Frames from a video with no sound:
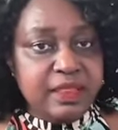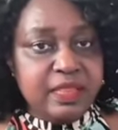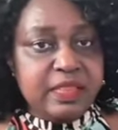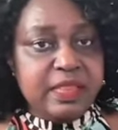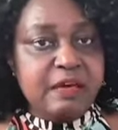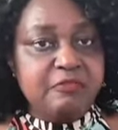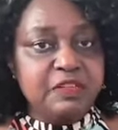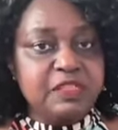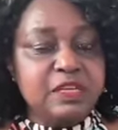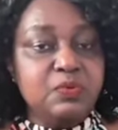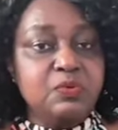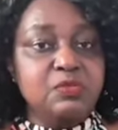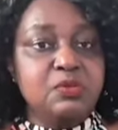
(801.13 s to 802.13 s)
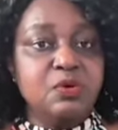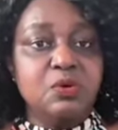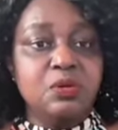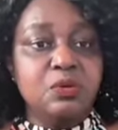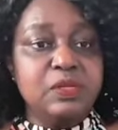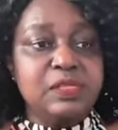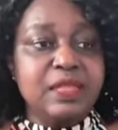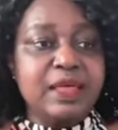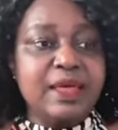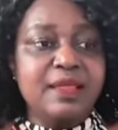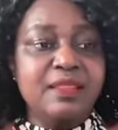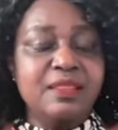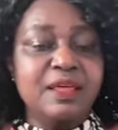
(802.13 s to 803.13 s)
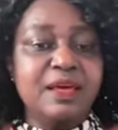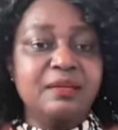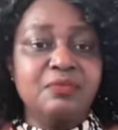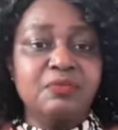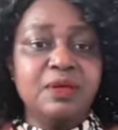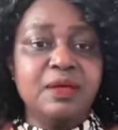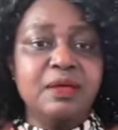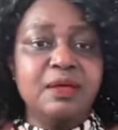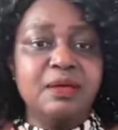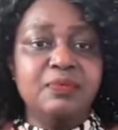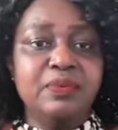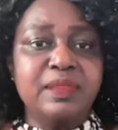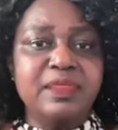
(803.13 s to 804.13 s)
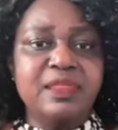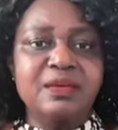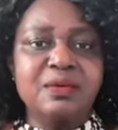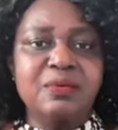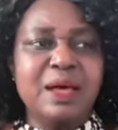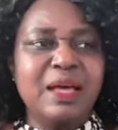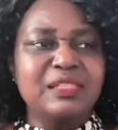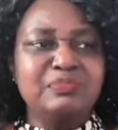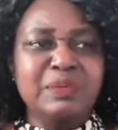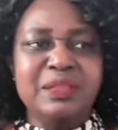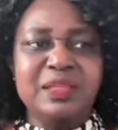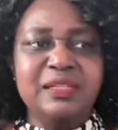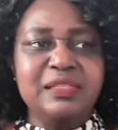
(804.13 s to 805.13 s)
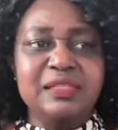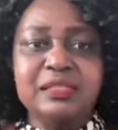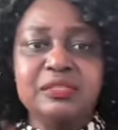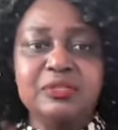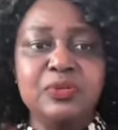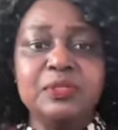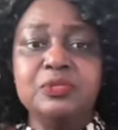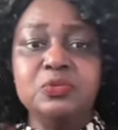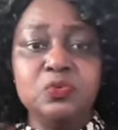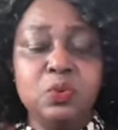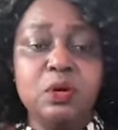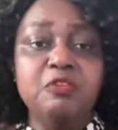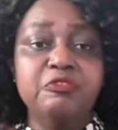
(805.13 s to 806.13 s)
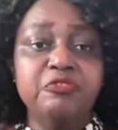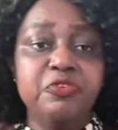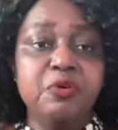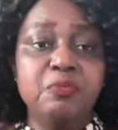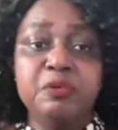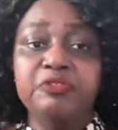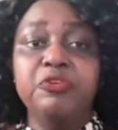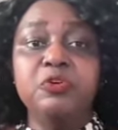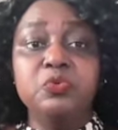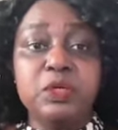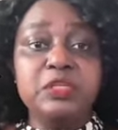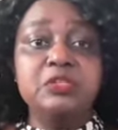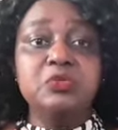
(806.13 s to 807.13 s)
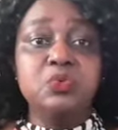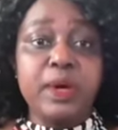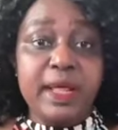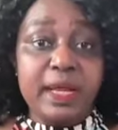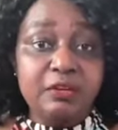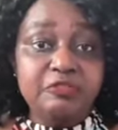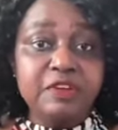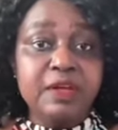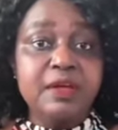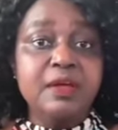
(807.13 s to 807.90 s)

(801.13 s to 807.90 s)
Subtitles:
That visa was always there. That I think has been there since 2012 or before 2012.